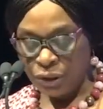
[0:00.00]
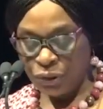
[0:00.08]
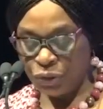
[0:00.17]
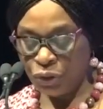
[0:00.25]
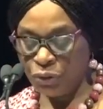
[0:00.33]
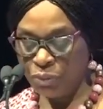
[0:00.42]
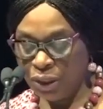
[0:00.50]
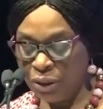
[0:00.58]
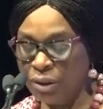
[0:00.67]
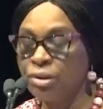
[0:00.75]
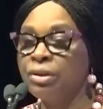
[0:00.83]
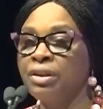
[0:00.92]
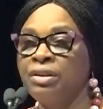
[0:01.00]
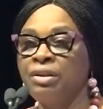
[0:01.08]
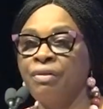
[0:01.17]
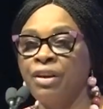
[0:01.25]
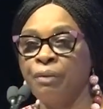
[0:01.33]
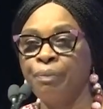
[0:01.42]
due mainly to the
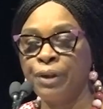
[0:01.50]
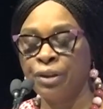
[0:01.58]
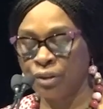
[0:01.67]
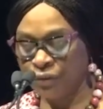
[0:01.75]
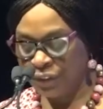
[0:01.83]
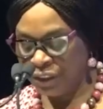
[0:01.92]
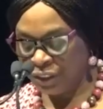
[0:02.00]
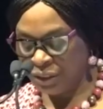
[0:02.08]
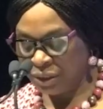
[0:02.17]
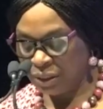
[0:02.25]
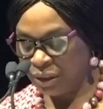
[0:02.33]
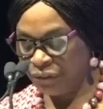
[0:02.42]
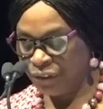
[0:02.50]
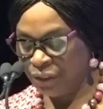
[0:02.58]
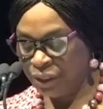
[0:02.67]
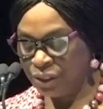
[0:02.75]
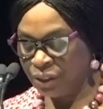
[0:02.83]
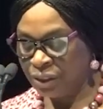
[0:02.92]
development of digital
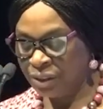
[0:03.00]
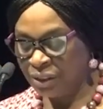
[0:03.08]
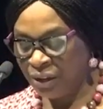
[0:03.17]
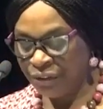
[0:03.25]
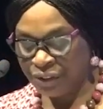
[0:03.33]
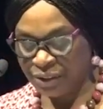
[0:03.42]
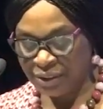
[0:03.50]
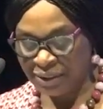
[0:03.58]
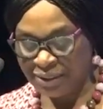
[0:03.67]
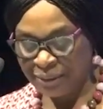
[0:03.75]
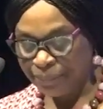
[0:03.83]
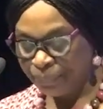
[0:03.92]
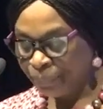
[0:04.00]
financial services